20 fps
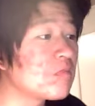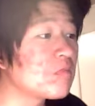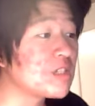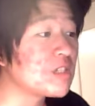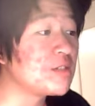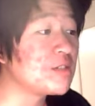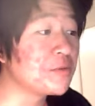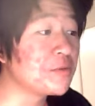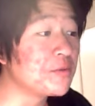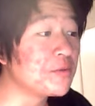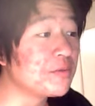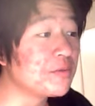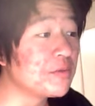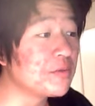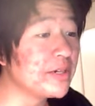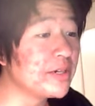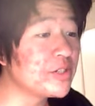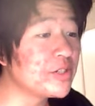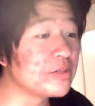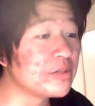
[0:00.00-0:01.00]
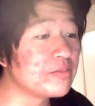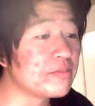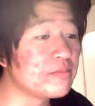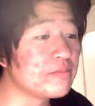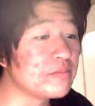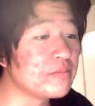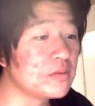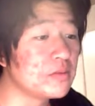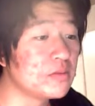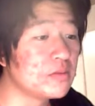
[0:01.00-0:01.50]
That's useful information.
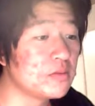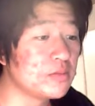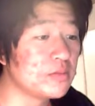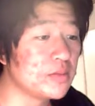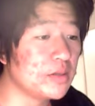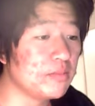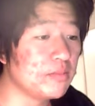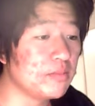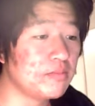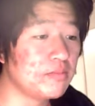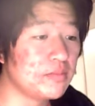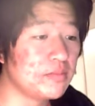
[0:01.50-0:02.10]
Well,